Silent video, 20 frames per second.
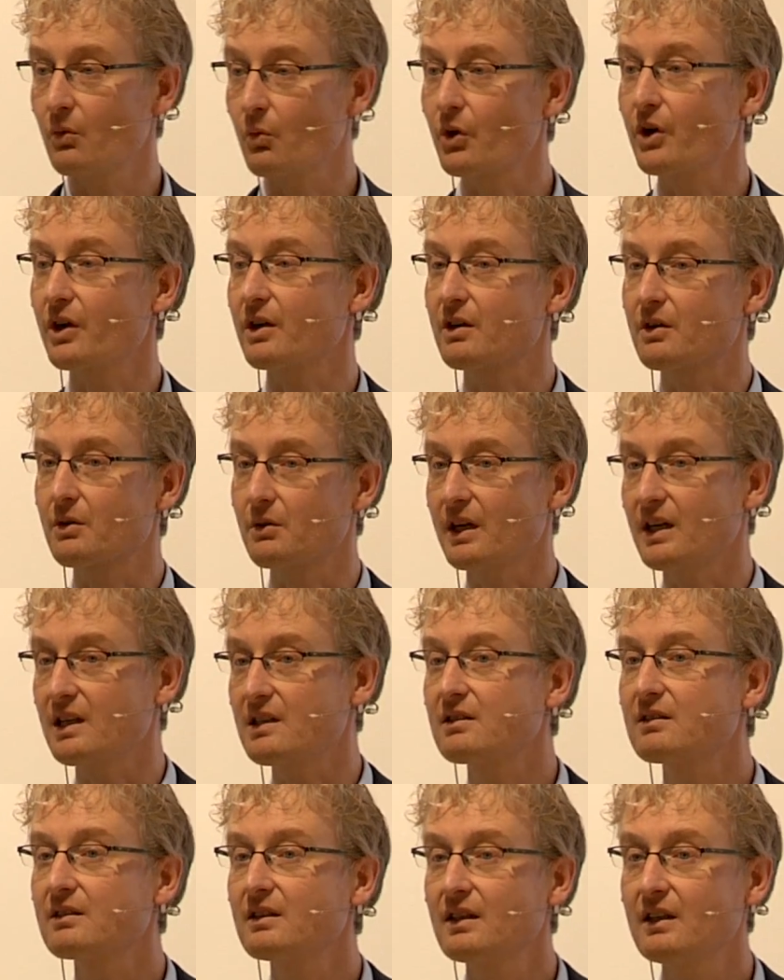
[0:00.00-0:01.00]
work
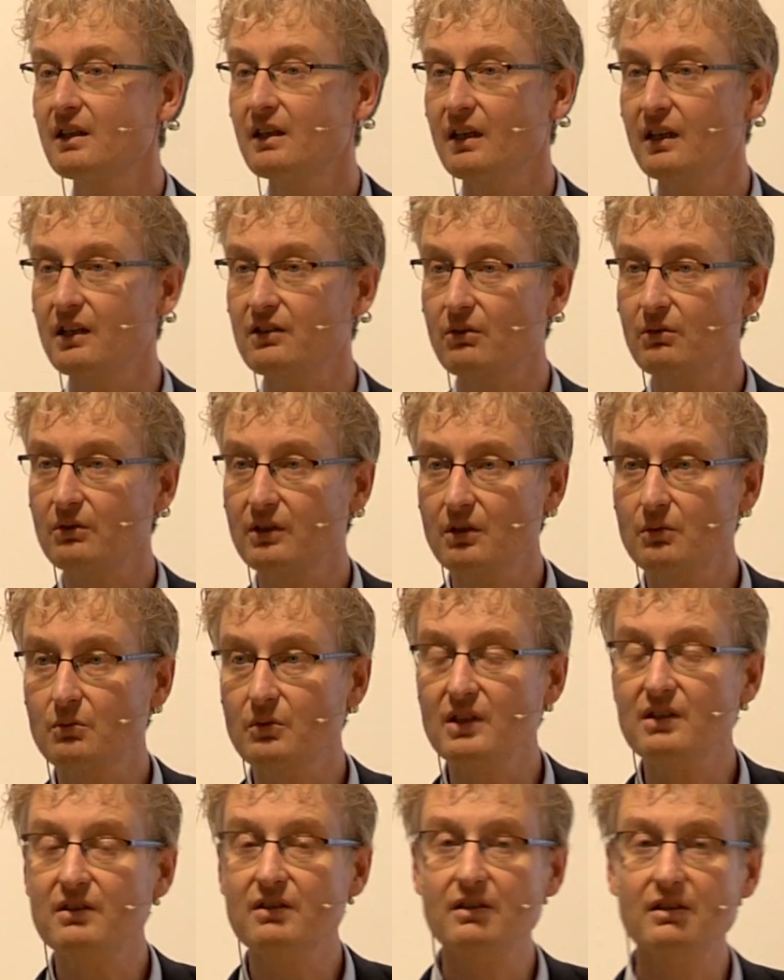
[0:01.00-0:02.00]
great. And it's only
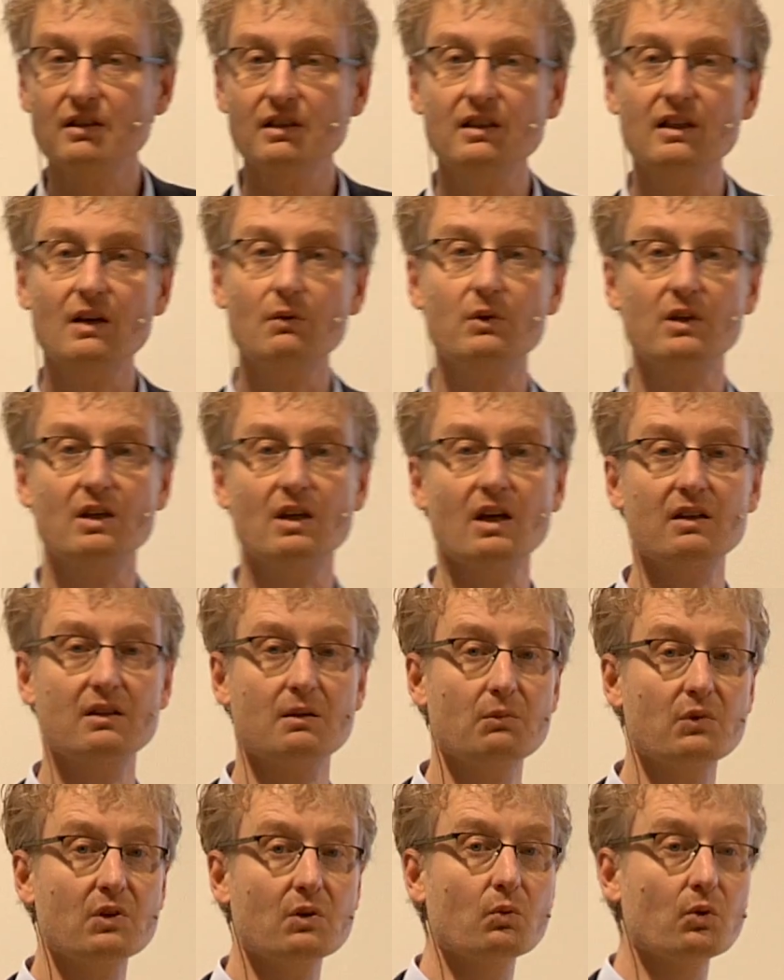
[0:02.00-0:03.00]
recently that we got
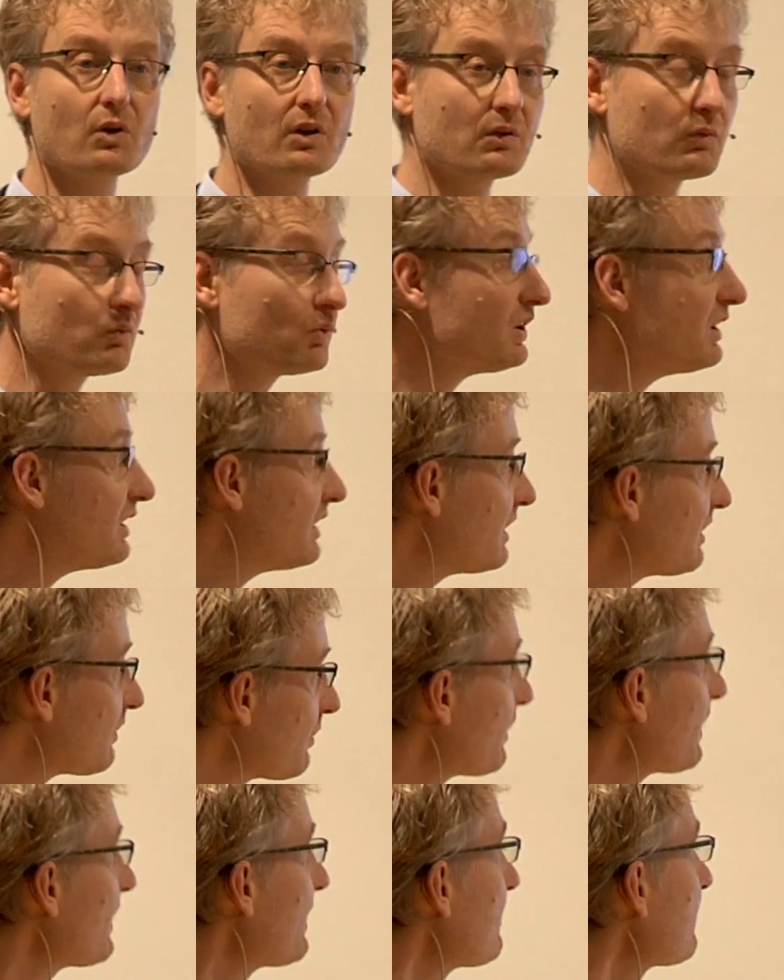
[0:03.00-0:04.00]
them to work really
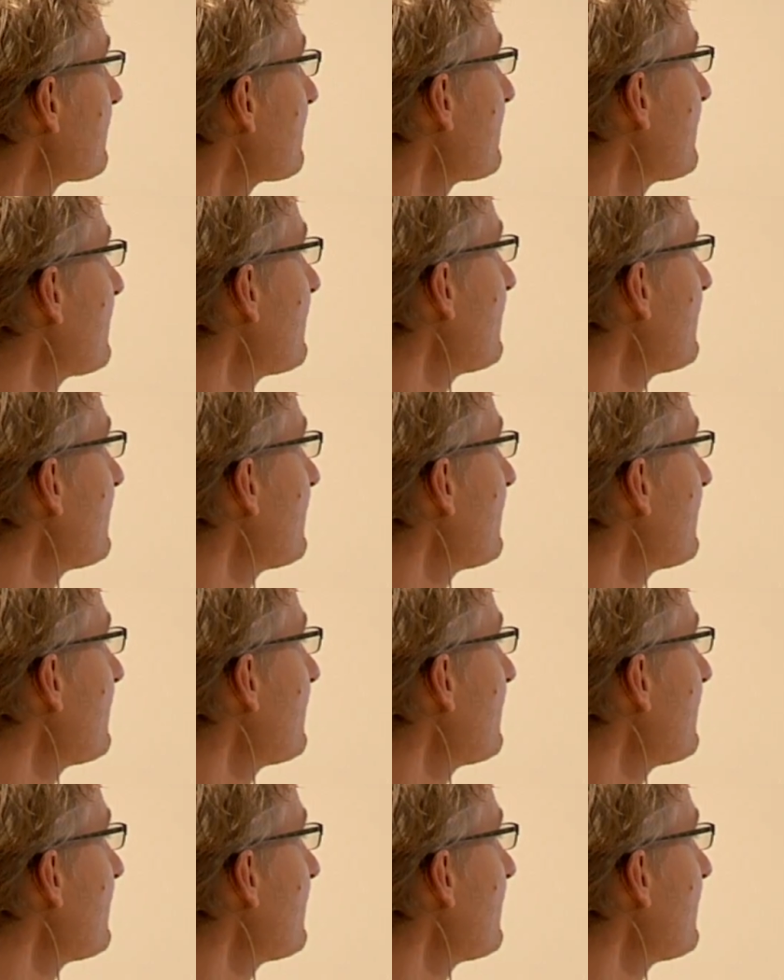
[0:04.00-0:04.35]
great.